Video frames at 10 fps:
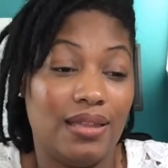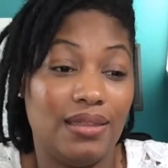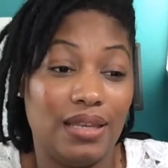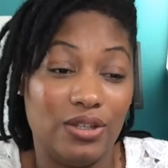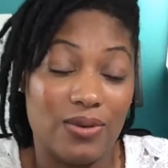
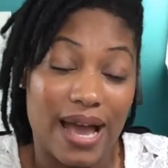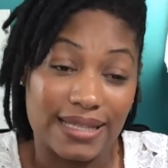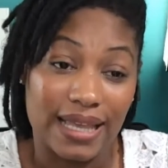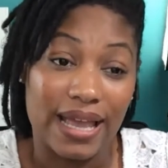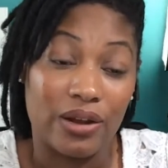then you guys
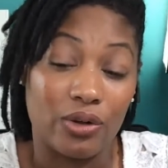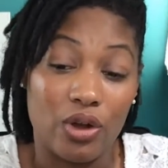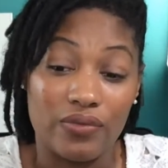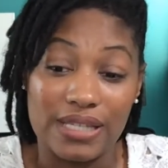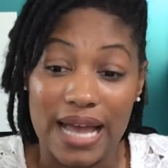can head on
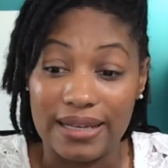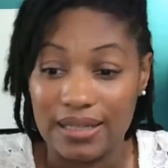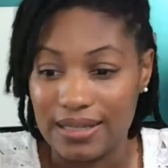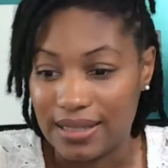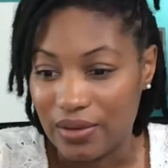over to
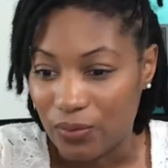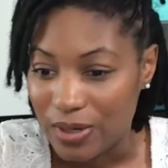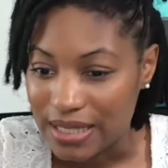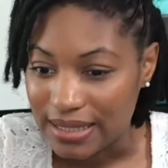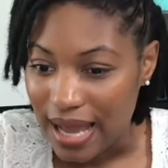
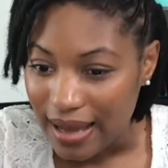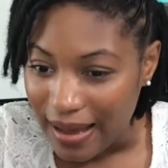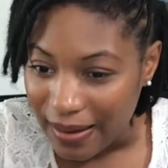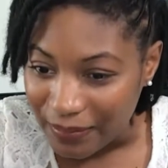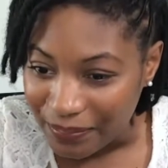
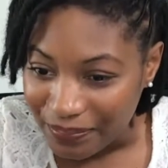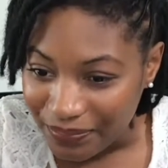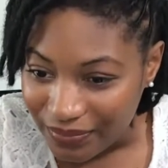ideas2invoices.com.